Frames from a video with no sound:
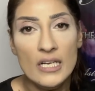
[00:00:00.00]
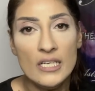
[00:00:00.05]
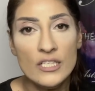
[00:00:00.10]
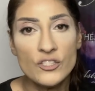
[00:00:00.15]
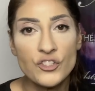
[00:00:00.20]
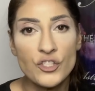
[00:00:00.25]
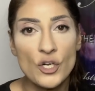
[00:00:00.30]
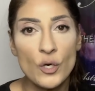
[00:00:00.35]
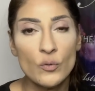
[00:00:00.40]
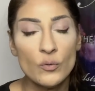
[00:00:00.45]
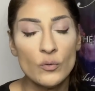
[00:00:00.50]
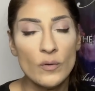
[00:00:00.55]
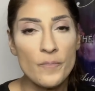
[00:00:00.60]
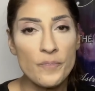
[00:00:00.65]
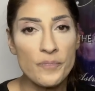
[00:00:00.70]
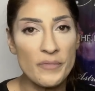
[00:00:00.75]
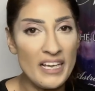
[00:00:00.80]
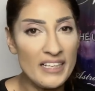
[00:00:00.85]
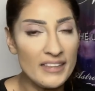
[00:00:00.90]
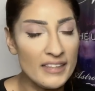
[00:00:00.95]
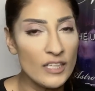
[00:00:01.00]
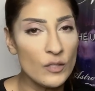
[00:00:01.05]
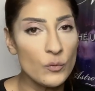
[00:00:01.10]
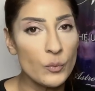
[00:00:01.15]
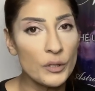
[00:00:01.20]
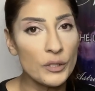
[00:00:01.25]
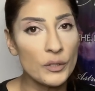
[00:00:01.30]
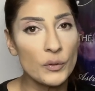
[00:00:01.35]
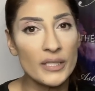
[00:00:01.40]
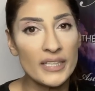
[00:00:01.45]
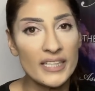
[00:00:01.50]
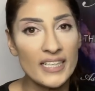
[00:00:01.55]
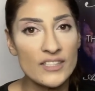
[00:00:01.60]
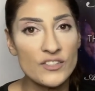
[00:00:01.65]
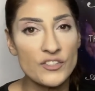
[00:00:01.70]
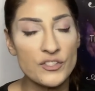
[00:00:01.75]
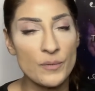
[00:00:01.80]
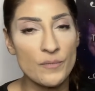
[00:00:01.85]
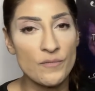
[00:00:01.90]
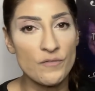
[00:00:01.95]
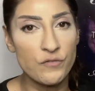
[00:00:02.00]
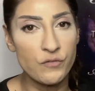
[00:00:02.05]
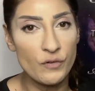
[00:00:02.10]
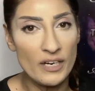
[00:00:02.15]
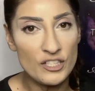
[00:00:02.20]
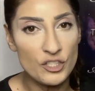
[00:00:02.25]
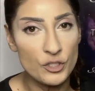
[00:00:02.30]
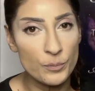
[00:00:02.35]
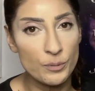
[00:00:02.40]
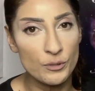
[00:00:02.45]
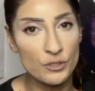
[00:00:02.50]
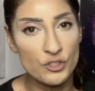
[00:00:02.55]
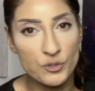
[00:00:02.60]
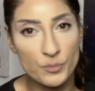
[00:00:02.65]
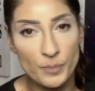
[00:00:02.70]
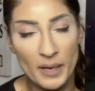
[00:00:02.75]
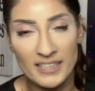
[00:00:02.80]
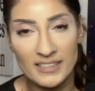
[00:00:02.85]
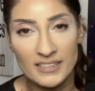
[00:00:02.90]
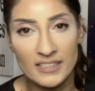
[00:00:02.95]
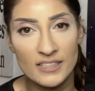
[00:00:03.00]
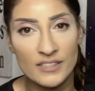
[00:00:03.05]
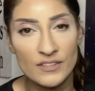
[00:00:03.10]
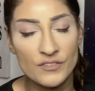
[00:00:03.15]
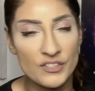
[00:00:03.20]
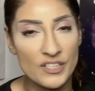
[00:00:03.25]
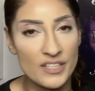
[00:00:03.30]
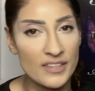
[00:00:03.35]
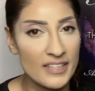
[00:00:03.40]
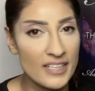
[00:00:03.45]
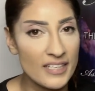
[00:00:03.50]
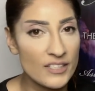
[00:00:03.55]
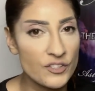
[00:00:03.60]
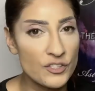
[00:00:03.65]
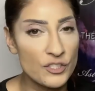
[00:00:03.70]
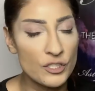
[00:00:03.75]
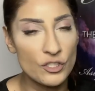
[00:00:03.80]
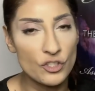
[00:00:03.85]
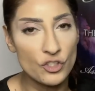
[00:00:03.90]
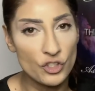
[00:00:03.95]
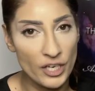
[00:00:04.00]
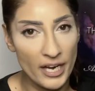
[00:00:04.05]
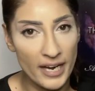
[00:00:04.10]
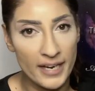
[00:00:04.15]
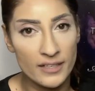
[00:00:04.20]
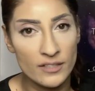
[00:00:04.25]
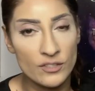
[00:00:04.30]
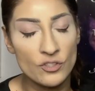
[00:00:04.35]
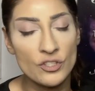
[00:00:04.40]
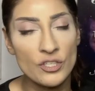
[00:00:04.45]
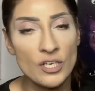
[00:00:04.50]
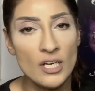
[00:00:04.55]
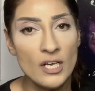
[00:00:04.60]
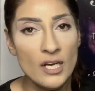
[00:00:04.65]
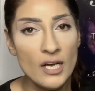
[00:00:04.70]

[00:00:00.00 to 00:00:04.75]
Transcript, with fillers: So I think we're going to get some fresh perspectives and things could change